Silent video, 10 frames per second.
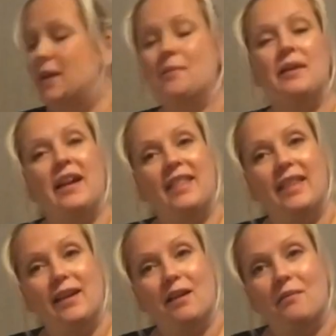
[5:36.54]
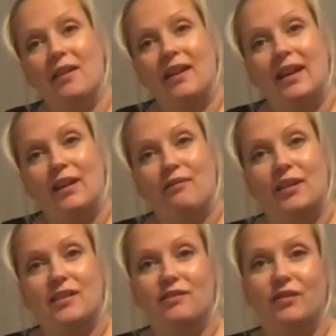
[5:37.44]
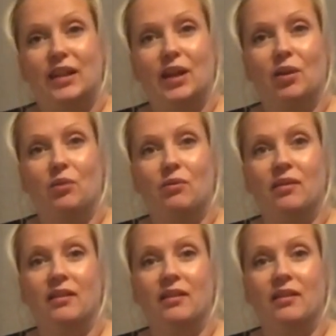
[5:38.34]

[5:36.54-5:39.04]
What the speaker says: But I think I'm gonna leave this video